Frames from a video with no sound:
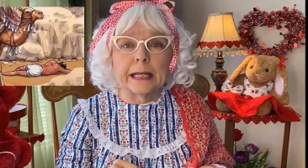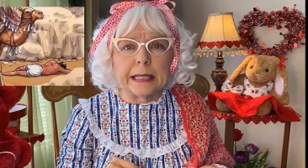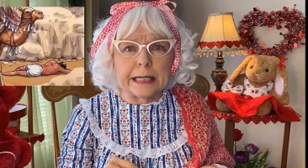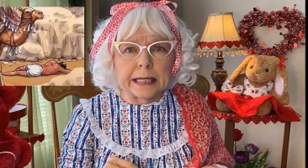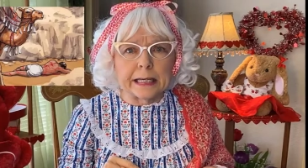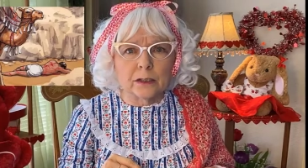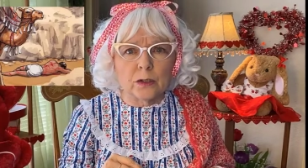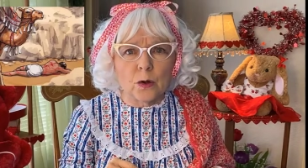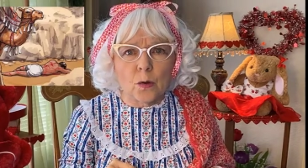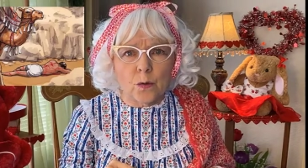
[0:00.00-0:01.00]
and he
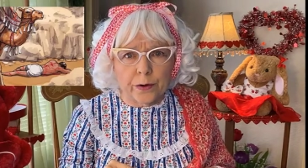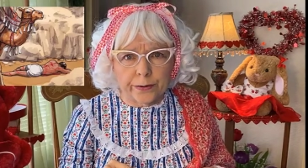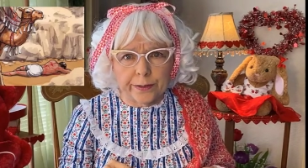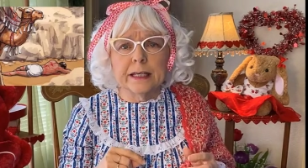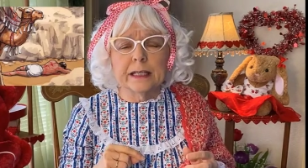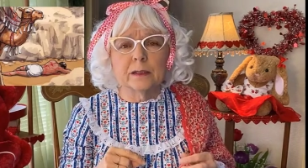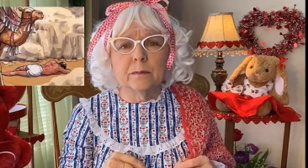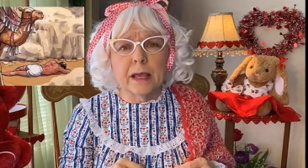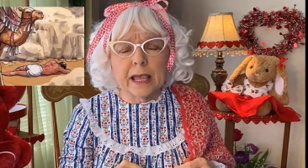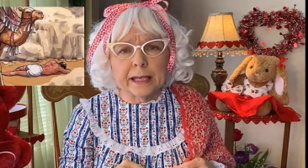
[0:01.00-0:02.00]
ignored this
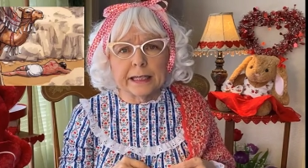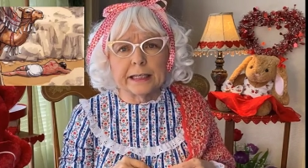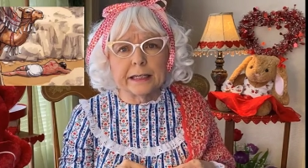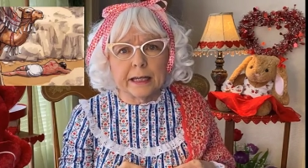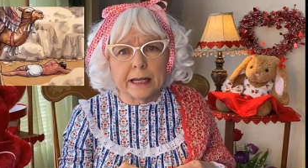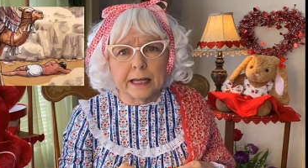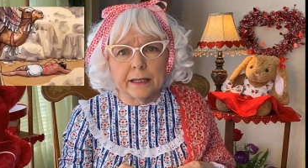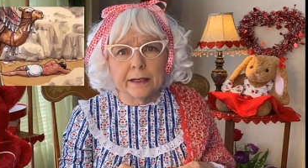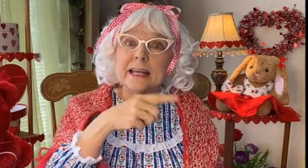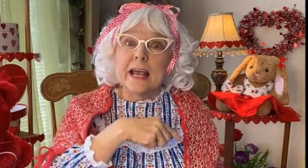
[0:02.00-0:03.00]
man in
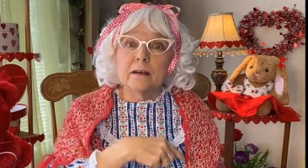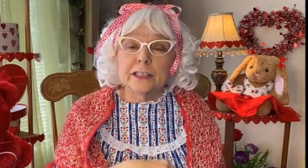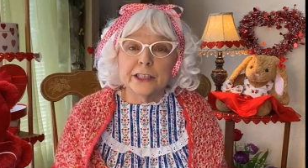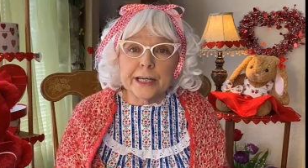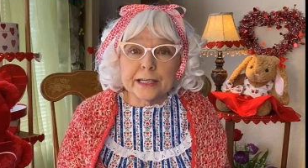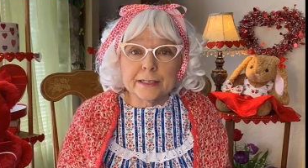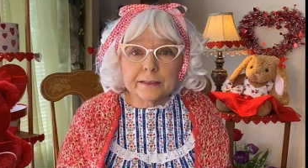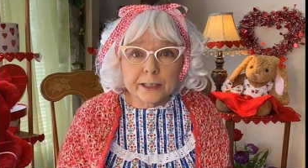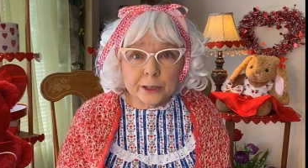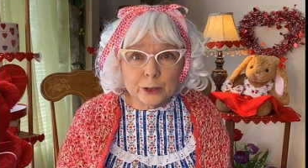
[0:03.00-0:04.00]
need. Now, in
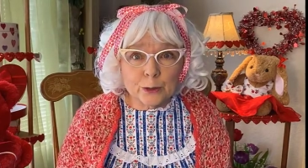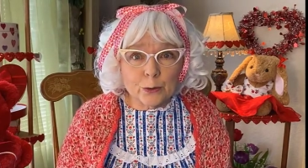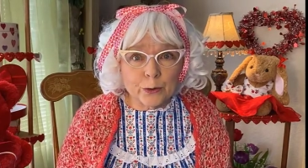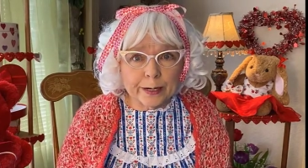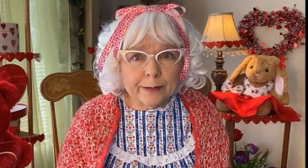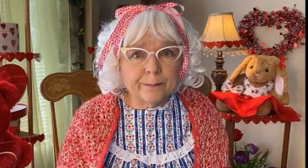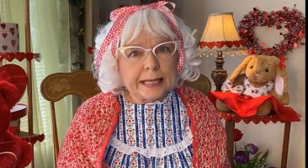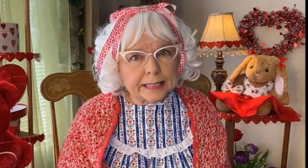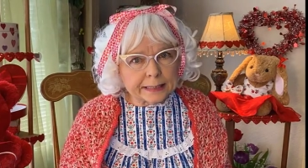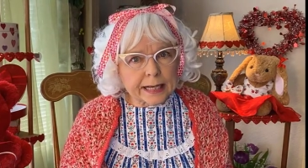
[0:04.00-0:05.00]
Jesus' story,
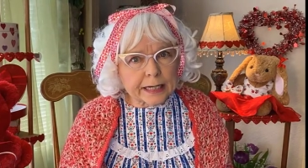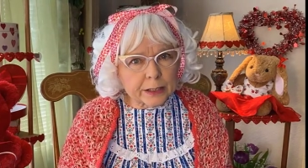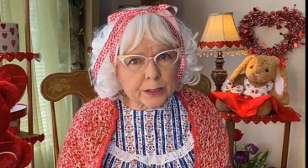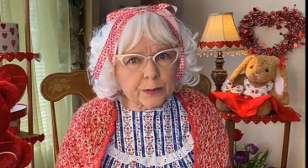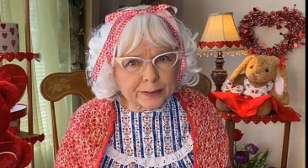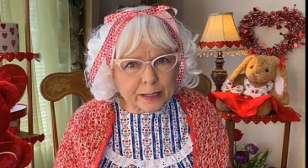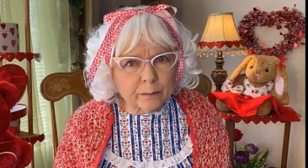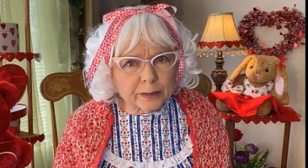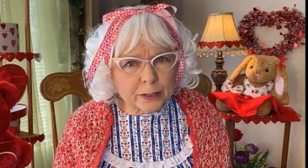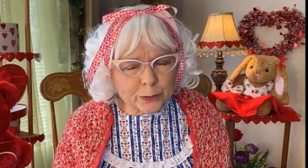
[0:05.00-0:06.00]
he's going to do
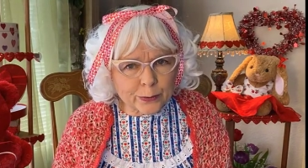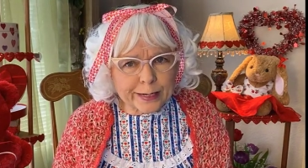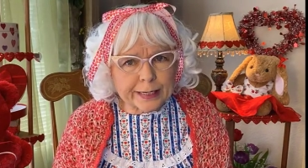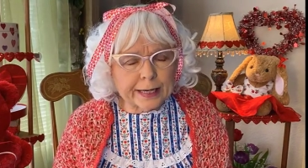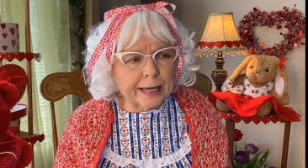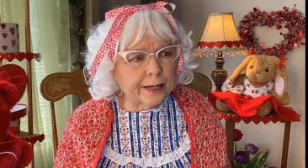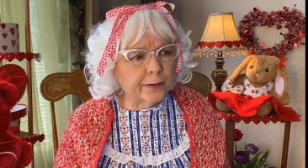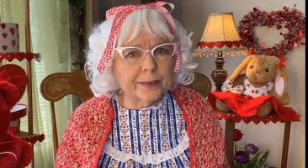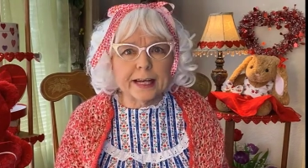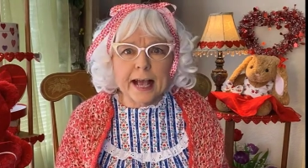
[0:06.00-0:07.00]
something tricky
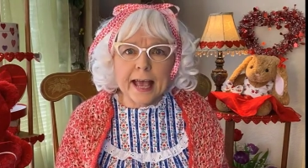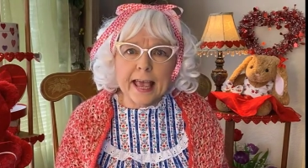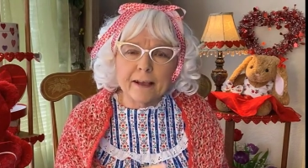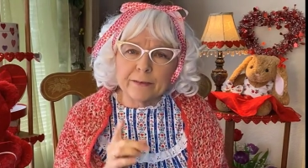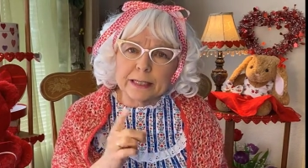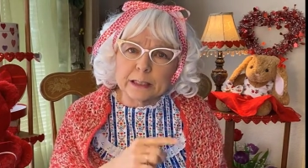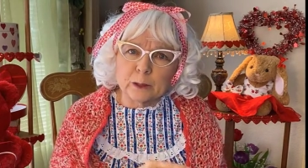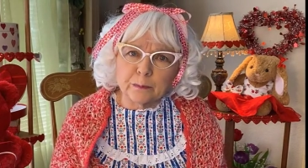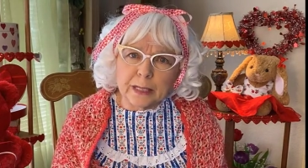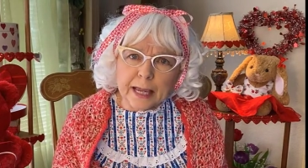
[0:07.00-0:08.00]
here that I have to
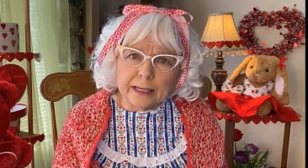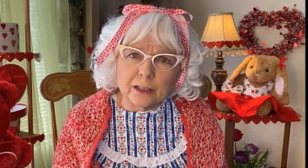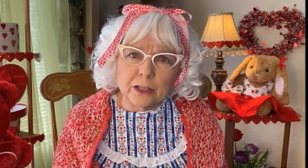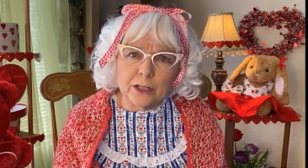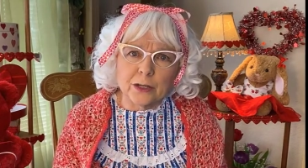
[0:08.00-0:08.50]
explain to